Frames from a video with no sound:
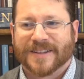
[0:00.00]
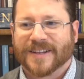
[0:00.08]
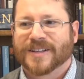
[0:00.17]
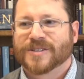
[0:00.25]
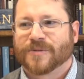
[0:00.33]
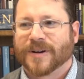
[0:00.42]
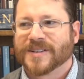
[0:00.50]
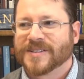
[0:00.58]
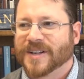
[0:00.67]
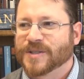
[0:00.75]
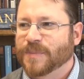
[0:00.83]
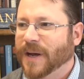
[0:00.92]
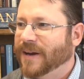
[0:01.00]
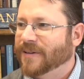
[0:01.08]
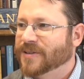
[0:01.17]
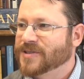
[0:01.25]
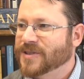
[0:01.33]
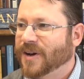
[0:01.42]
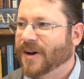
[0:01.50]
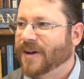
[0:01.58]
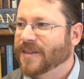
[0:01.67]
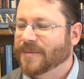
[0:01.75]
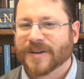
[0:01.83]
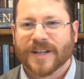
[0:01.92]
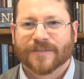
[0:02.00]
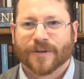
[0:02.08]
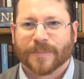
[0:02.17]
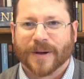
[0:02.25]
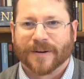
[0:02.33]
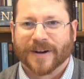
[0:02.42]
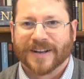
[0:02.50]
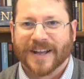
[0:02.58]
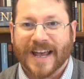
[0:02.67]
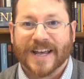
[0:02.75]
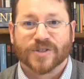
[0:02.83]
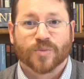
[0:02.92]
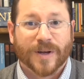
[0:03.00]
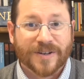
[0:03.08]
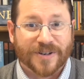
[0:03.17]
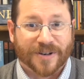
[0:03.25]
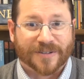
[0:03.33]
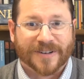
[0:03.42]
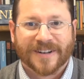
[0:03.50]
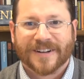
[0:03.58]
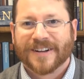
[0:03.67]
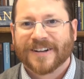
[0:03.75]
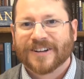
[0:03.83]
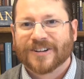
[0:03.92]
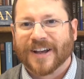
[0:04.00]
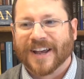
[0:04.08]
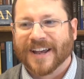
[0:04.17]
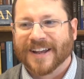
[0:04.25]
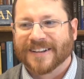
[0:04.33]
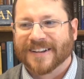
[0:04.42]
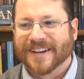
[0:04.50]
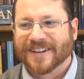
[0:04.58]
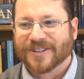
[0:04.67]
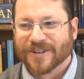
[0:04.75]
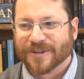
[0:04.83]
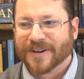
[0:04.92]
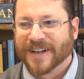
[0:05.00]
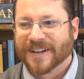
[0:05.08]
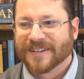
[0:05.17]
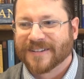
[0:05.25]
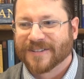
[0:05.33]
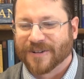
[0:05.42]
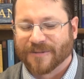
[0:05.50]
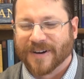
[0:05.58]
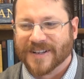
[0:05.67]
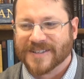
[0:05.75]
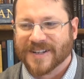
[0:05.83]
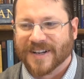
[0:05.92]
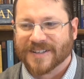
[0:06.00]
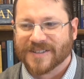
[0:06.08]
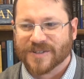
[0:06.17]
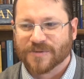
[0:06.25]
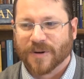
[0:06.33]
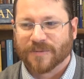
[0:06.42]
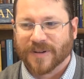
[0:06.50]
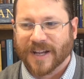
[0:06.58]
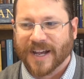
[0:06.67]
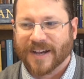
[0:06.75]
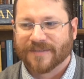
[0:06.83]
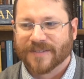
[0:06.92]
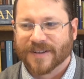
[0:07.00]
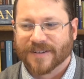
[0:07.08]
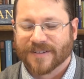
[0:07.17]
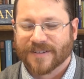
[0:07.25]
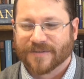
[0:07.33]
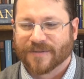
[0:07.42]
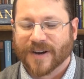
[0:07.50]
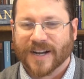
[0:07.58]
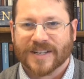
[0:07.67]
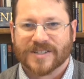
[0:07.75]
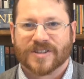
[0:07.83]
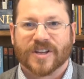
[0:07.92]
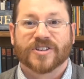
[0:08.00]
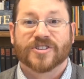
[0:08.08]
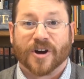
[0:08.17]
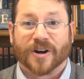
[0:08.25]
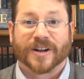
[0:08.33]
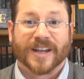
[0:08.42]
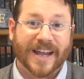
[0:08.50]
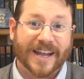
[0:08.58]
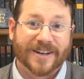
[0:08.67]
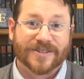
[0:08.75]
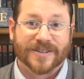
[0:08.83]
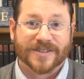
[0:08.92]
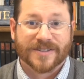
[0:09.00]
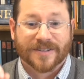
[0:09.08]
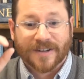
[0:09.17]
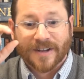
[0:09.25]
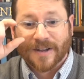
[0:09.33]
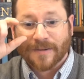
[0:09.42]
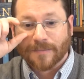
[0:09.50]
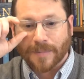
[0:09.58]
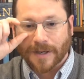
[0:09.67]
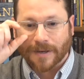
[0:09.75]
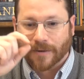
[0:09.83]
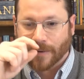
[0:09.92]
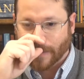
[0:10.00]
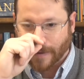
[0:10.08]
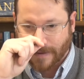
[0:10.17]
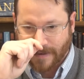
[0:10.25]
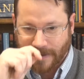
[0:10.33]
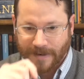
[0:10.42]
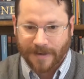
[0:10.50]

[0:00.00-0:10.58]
these Renaissance painters saw the medieval period as winter. And during the Renaissance is when we have the phrase, the Dark Ages, being coined.